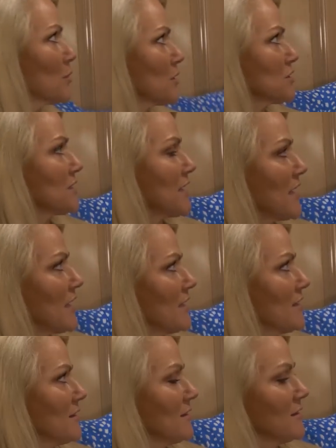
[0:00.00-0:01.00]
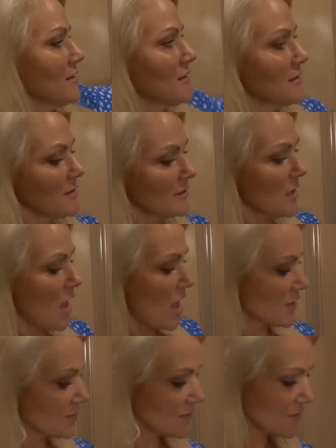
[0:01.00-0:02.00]
push it in,
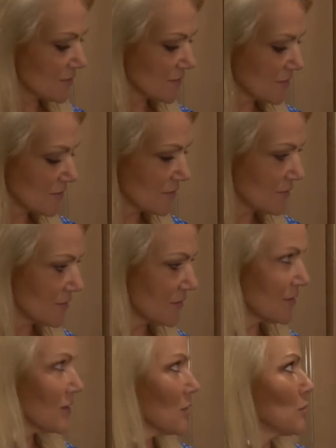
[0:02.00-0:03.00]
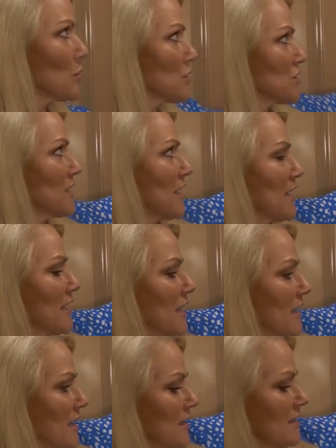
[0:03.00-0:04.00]
locked, push it in
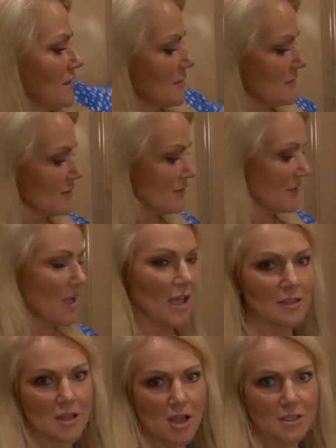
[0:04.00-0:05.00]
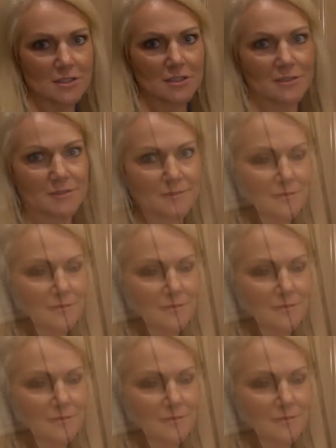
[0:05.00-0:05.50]
again, unlocked.